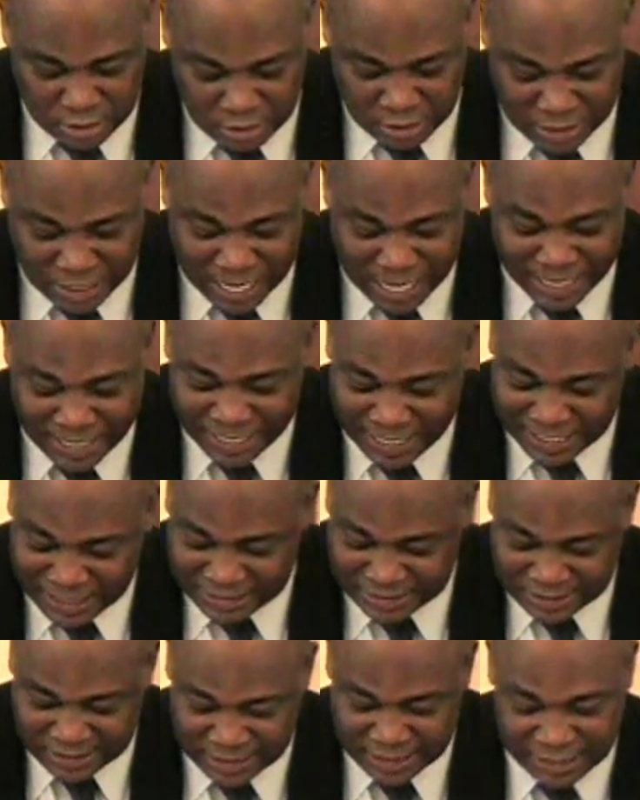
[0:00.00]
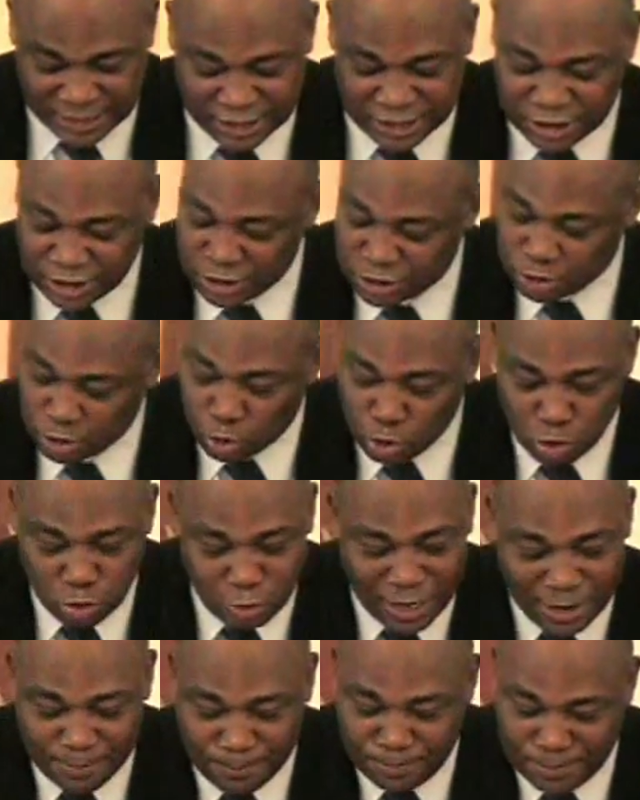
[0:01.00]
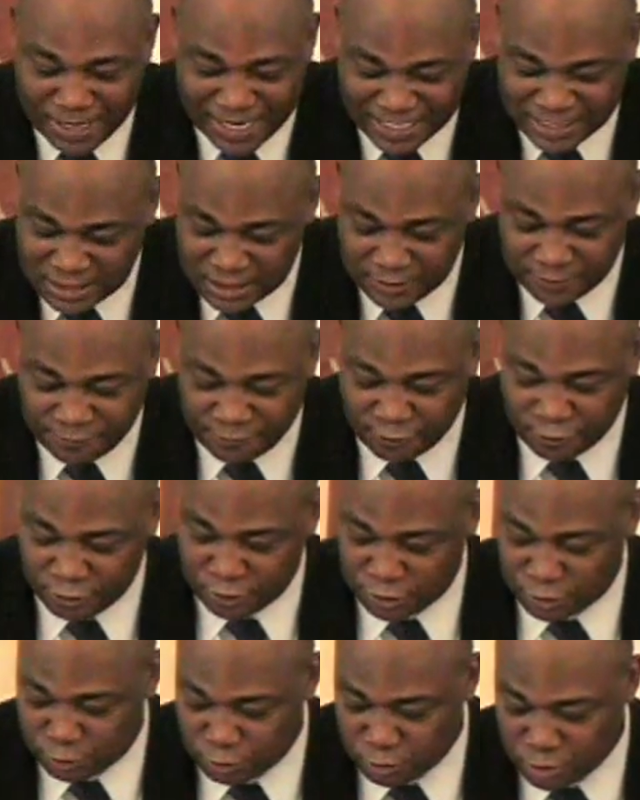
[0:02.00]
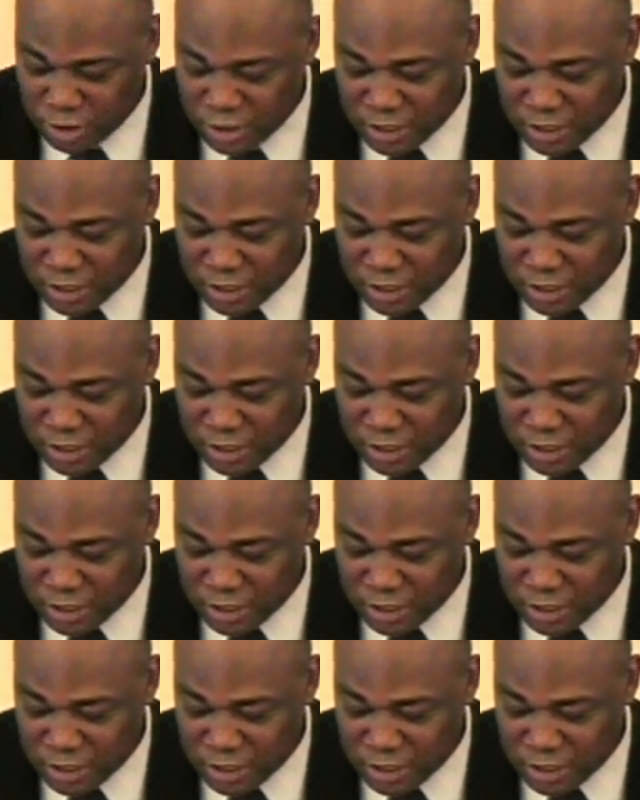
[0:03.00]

God has a store up blessing for you.